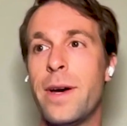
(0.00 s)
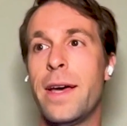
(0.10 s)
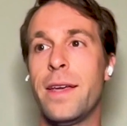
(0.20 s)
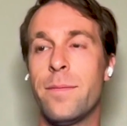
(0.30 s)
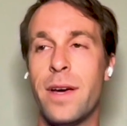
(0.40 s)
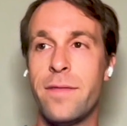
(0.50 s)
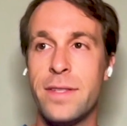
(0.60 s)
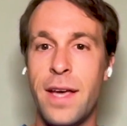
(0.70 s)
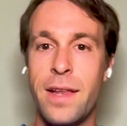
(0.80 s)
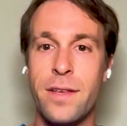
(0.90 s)
by uh, by
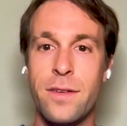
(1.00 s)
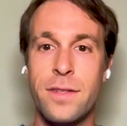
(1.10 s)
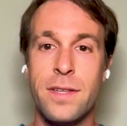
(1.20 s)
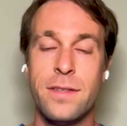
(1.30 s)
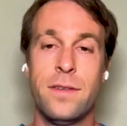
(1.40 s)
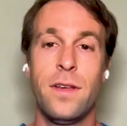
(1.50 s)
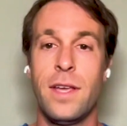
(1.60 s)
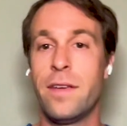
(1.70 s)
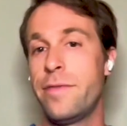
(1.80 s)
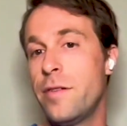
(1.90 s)
Vitalik on this
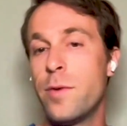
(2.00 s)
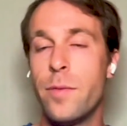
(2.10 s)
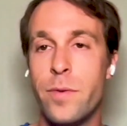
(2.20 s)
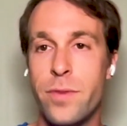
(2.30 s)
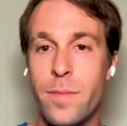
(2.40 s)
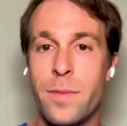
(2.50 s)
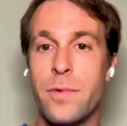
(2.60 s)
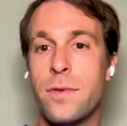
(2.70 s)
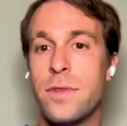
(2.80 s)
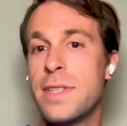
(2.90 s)
Ethereum open problem
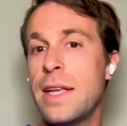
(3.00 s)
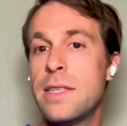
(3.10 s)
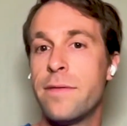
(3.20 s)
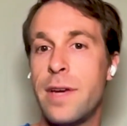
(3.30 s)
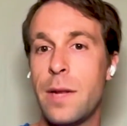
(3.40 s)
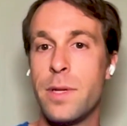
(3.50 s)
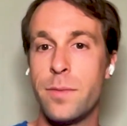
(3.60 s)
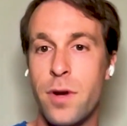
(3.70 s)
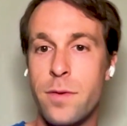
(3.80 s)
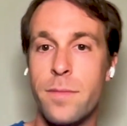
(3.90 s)
called the data
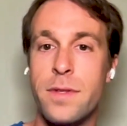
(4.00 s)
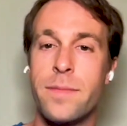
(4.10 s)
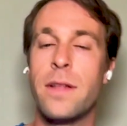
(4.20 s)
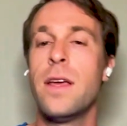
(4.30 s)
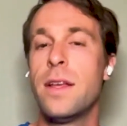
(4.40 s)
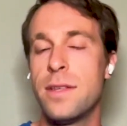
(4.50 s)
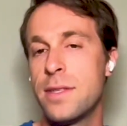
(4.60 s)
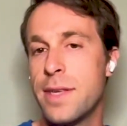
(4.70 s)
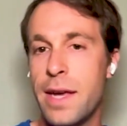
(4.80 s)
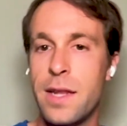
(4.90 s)
availability problem. It's about
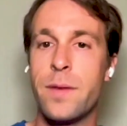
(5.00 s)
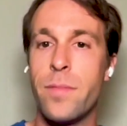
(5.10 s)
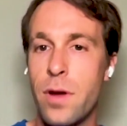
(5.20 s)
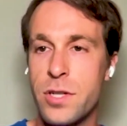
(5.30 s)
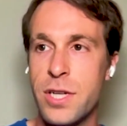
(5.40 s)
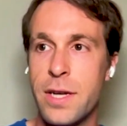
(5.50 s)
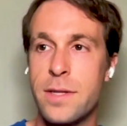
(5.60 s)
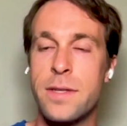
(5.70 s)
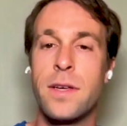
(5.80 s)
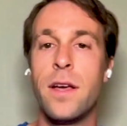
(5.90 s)
scaling
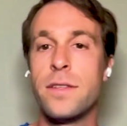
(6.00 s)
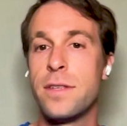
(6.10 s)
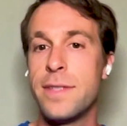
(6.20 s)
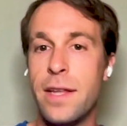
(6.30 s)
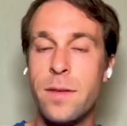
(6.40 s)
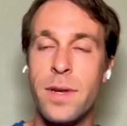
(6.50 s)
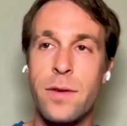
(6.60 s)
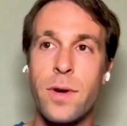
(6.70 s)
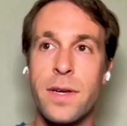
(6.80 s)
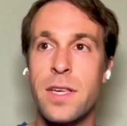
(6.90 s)
blockchains uh,
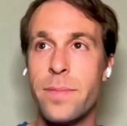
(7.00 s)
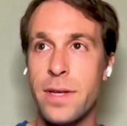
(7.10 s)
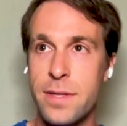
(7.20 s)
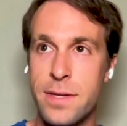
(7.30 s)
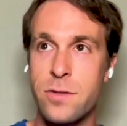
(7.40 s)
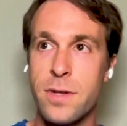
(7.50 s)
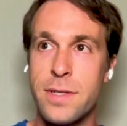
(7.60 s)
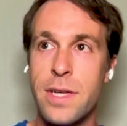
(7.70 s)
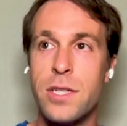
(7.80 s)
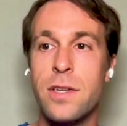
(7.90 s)
sustainably while keeping
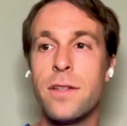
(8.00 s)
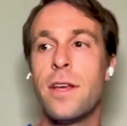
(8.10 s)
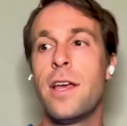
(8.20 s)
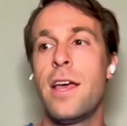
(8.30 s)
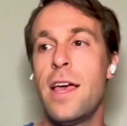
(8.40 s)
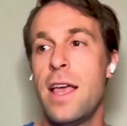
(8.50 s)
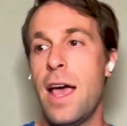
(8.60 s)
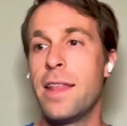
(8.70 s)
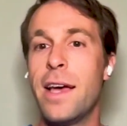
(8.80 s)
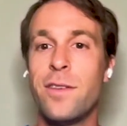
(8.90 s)
decentralization.
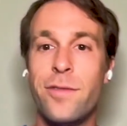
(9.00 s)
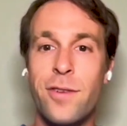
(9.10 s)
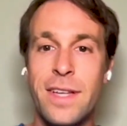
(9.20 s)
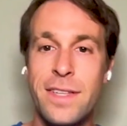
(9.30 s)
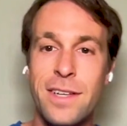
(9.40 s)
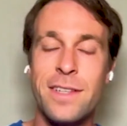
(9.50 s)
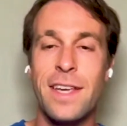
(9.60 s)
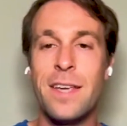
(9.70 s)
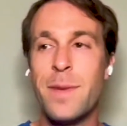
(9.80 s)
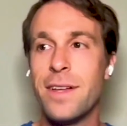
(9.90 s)
And I had a few ideas.
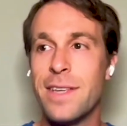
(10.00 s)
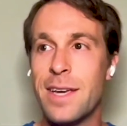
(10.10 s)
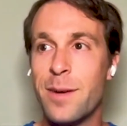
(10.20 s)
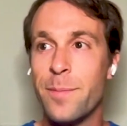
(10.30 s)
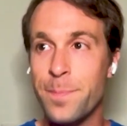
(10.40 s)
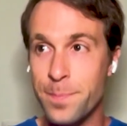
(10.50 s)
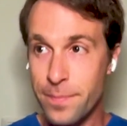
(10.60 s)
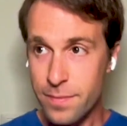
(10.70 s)
I emailed him